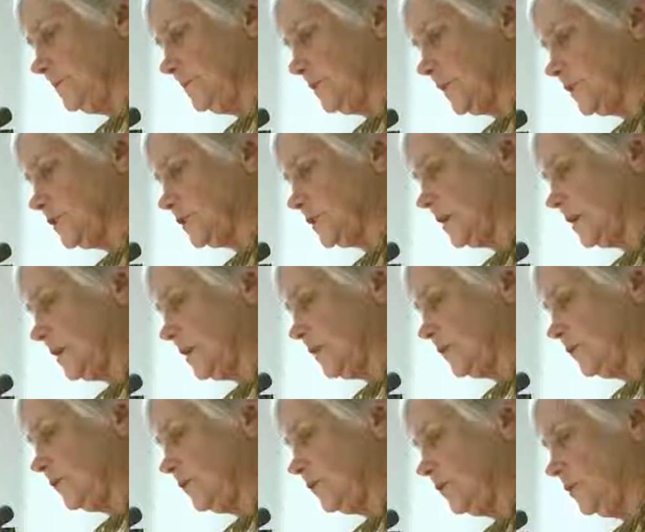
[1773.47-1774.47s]
They should
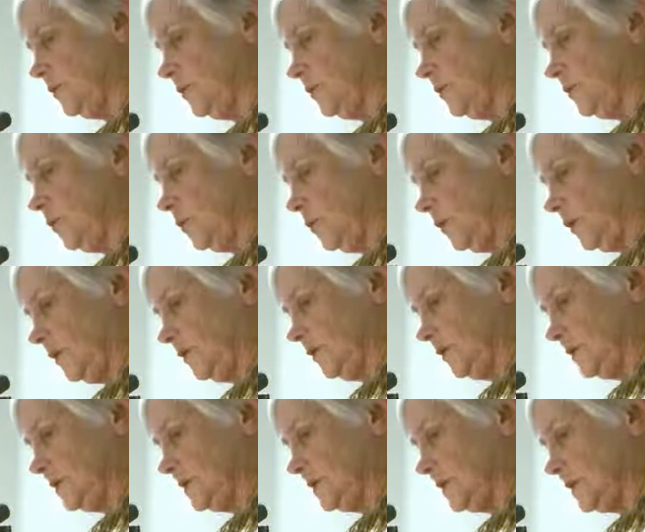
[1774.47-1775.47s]
have all of
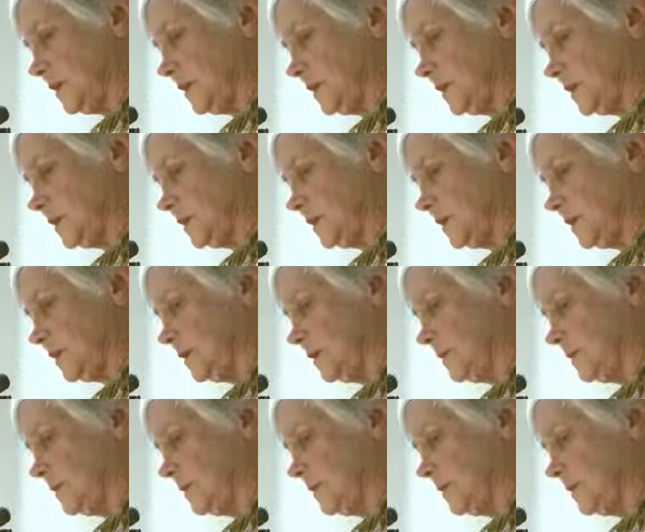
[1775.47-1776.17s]
these things.